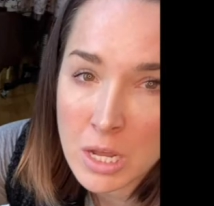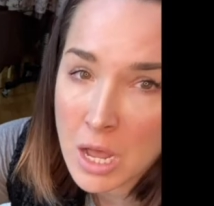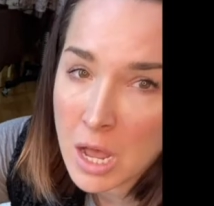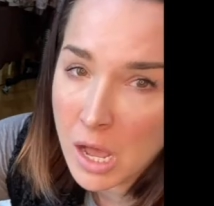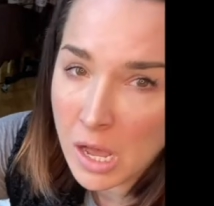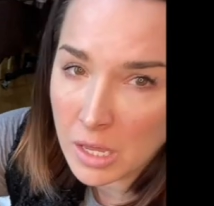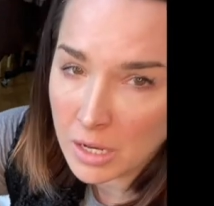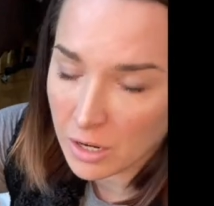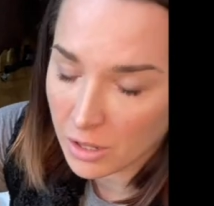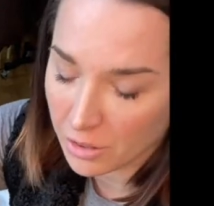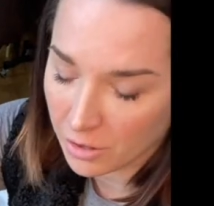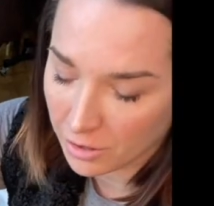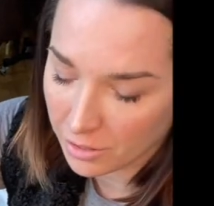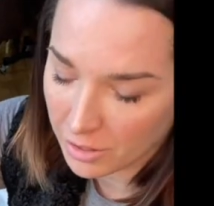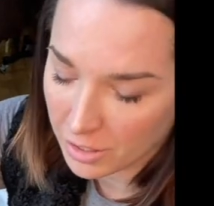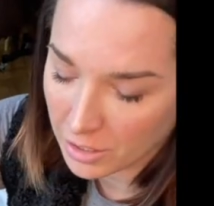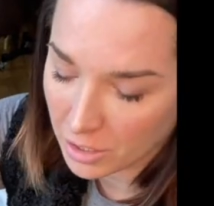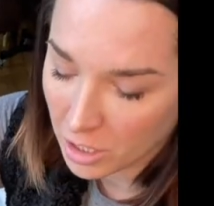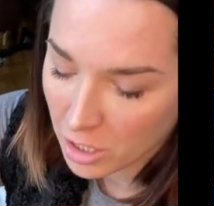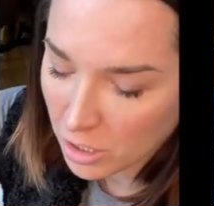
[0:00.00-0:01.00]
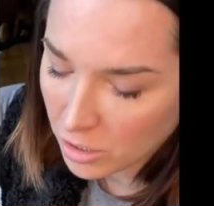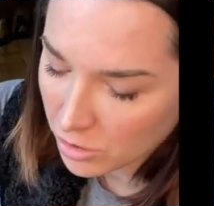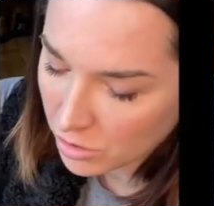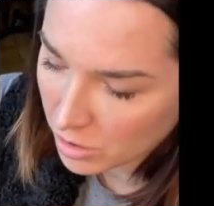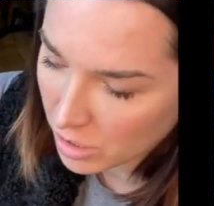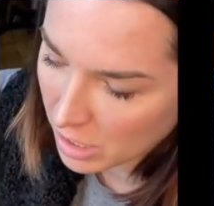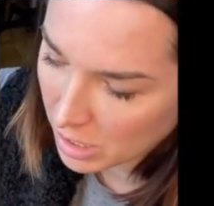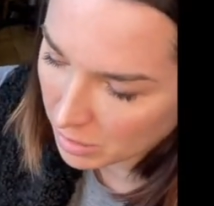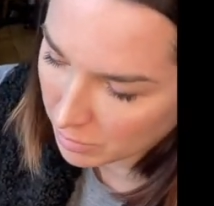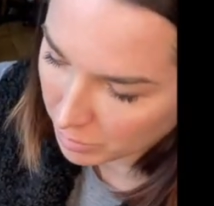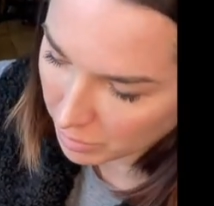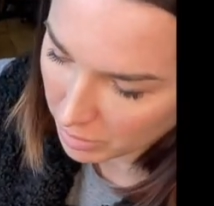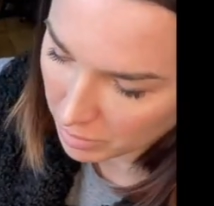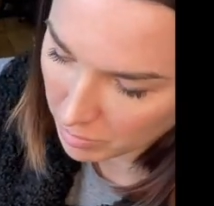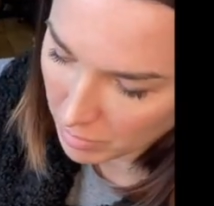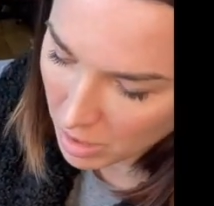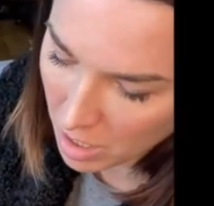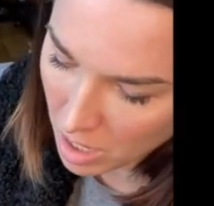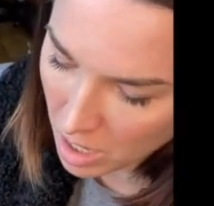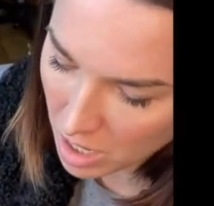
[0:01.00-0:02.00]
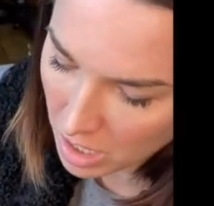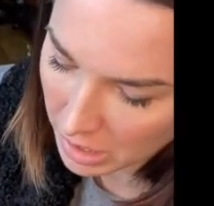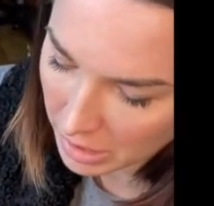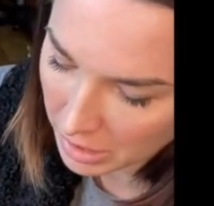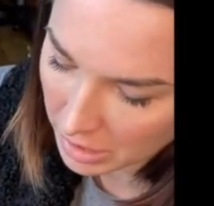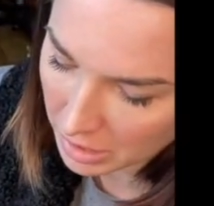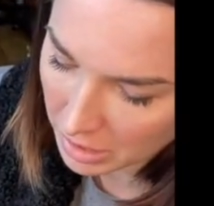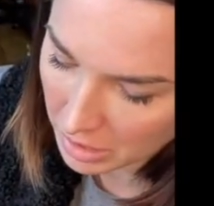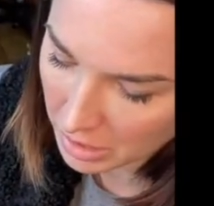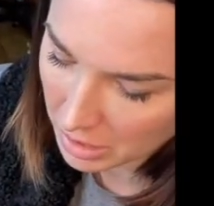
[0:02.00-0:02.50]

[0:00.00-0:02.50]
another thin coat and put them on,